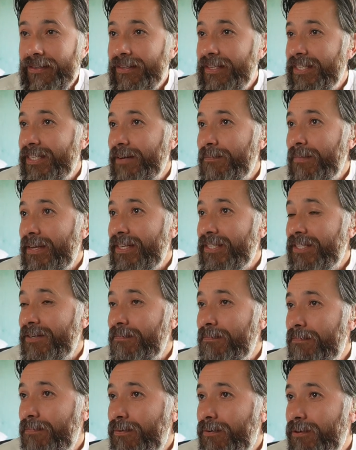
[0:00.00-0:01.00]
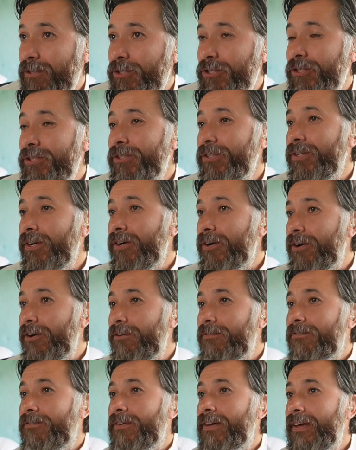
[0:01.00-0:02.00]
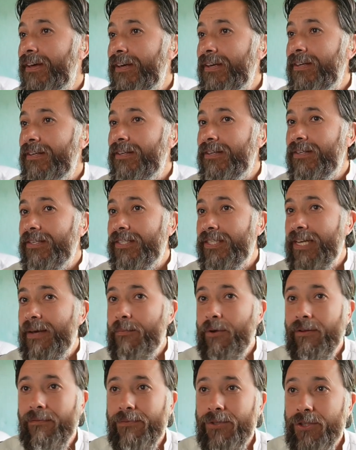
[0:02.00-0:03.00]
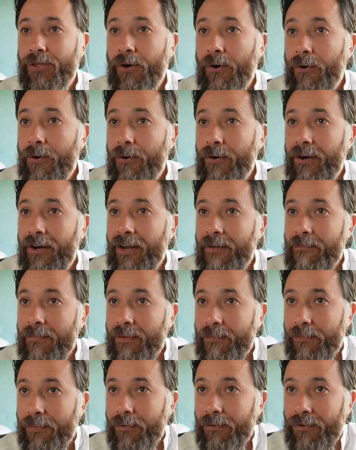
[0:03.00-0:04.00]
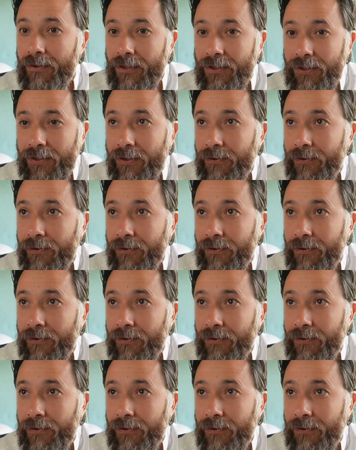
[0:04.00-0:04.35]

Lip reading: this amazing portion of Samuel. So let me put the